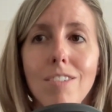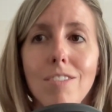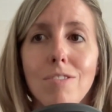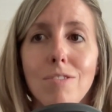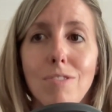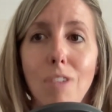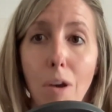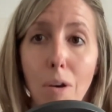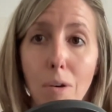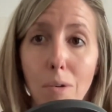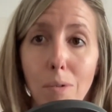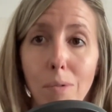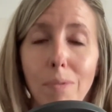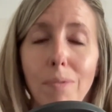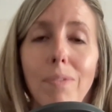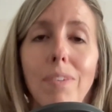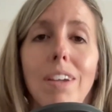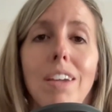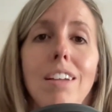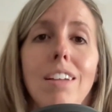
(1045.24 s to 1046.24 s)
So
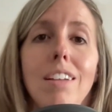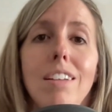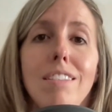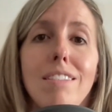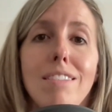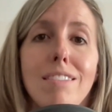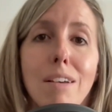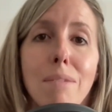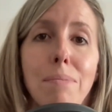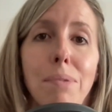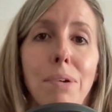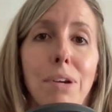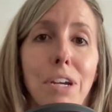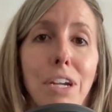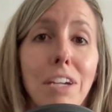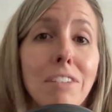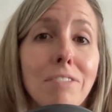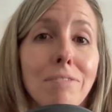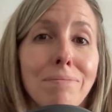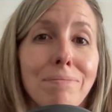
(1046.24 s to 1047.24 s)
in
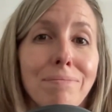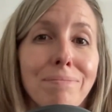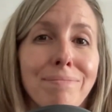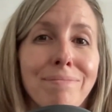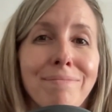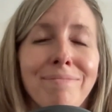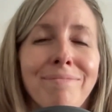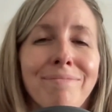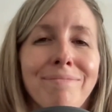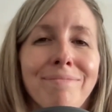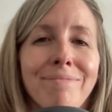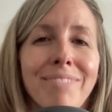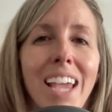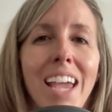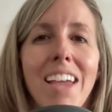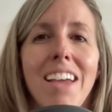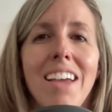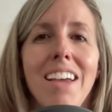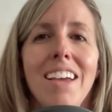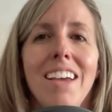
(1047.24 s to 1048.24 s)
summary,
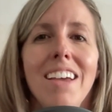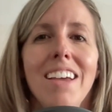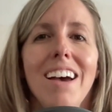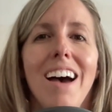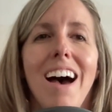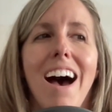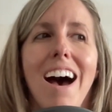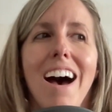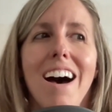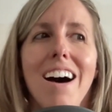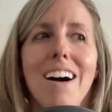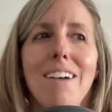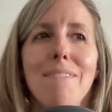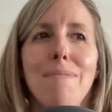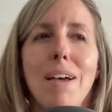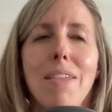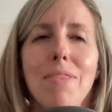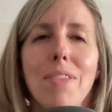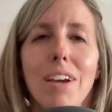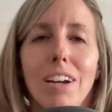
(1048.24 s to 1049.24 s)

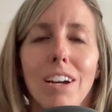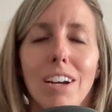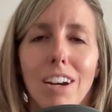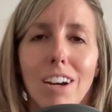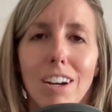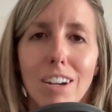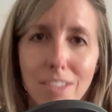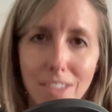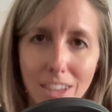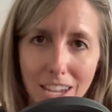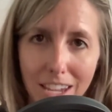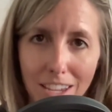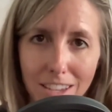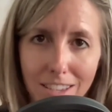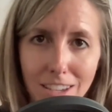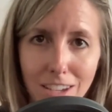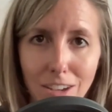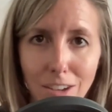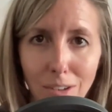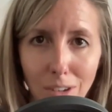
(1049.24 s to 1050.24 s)
there are
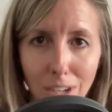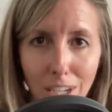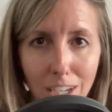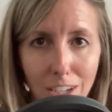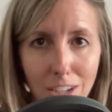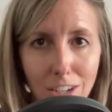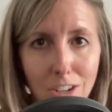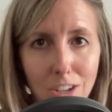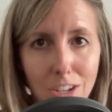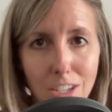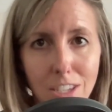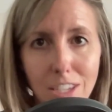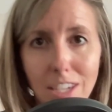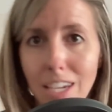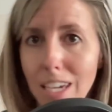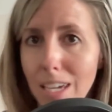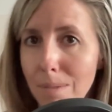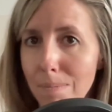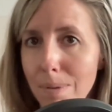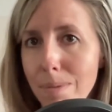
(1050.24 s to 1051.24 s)
things you need to just
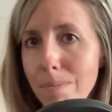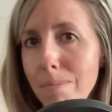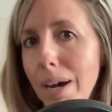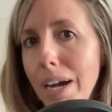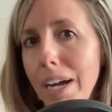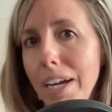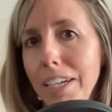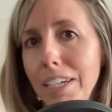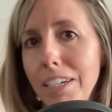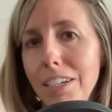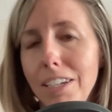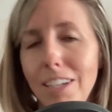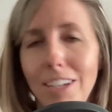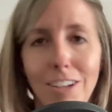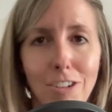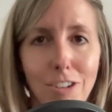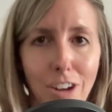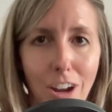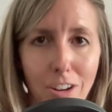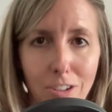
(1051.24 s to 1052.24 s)
keep in mind
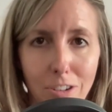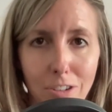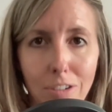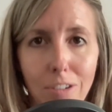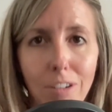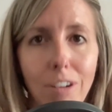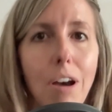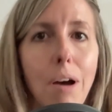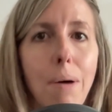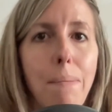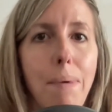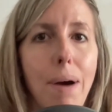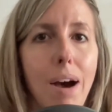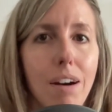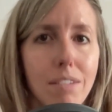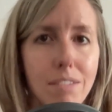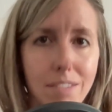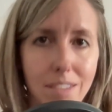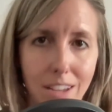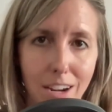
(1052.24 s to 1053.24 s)
in general
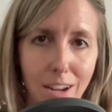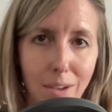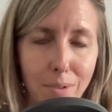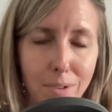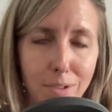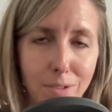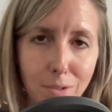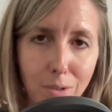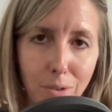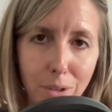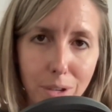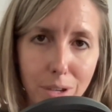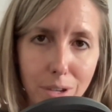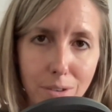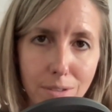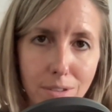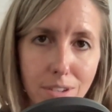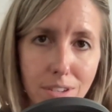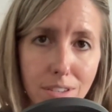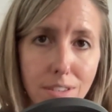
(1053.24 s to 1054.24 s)
about sitting with
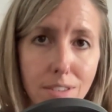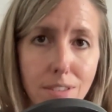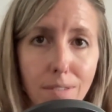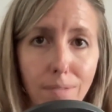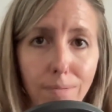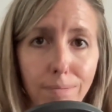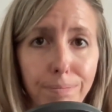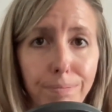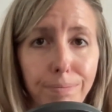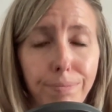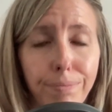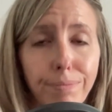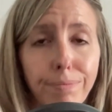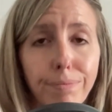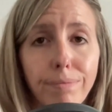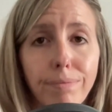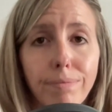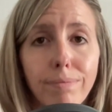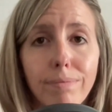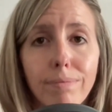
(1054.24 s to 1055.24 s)
scoliosis.
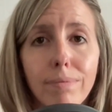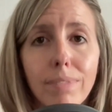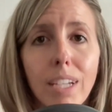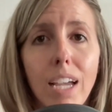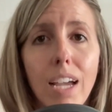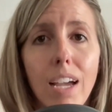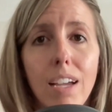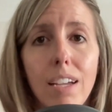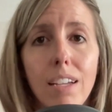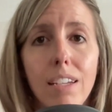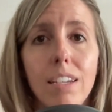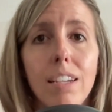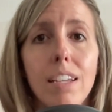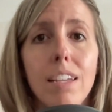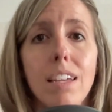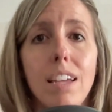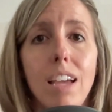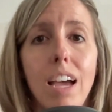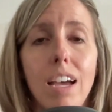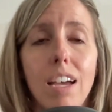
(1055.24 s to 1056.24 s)
And
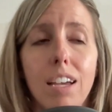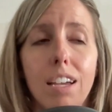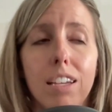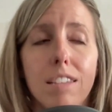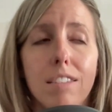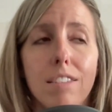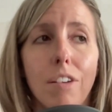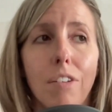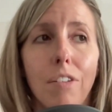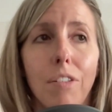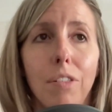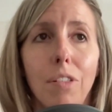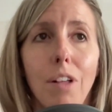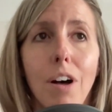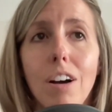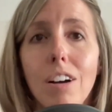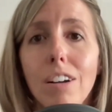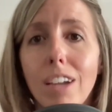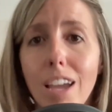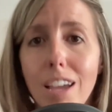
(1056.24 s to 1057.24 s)
as
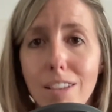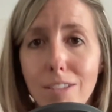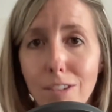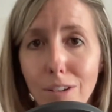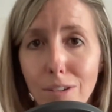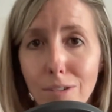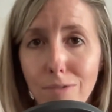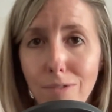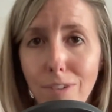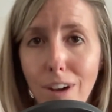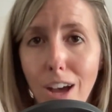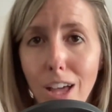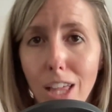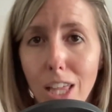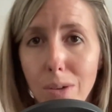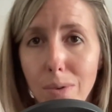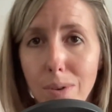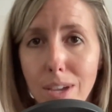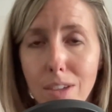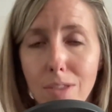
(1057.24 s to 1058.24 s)
long as you're
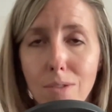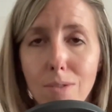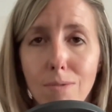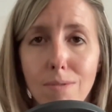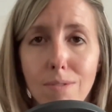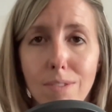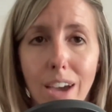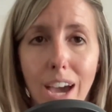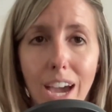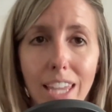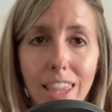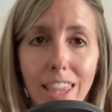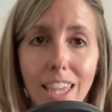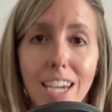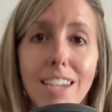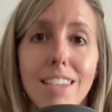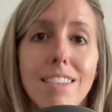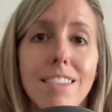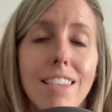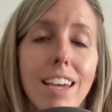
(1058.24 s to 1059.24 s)
following those
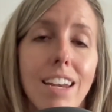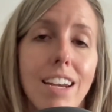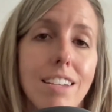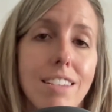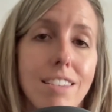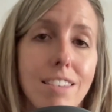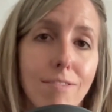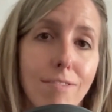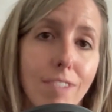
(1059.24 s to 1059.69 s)
guidelines that I